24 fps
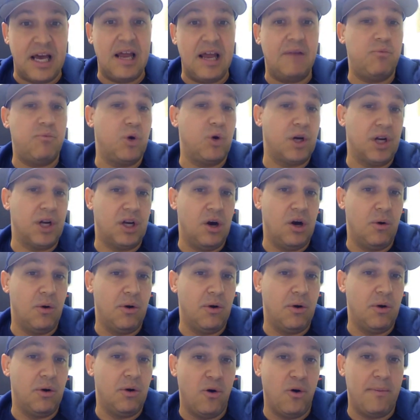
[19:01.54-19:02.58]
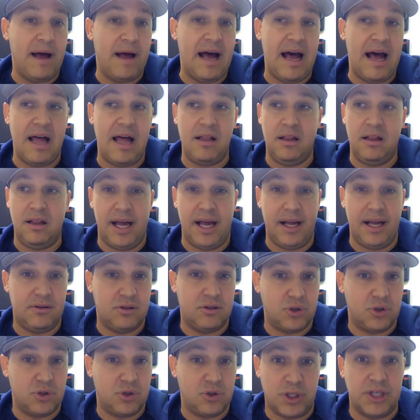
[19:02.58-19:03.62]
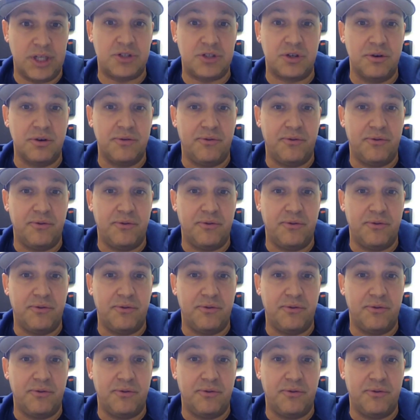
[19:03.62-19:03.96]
we're going to go with a format like the traditional